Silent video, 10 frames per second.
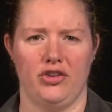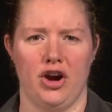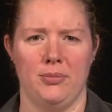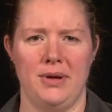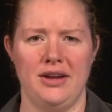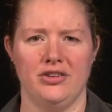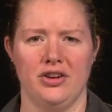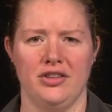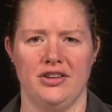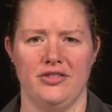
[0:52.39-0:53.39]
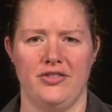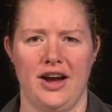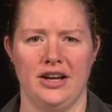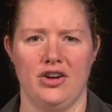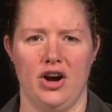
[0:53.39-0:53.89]
are based on the
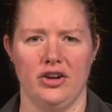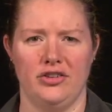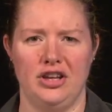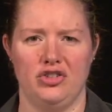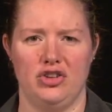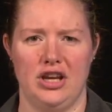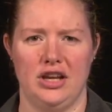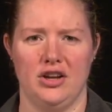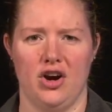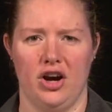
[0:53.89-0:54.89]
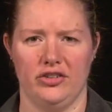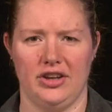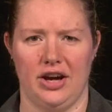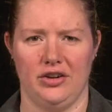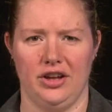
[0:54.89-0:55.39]
defined costing sheet cost
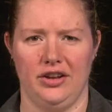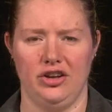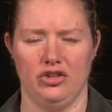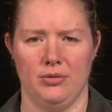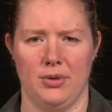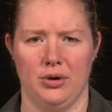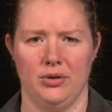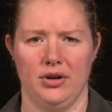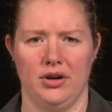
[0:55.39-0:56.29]
calculation mode.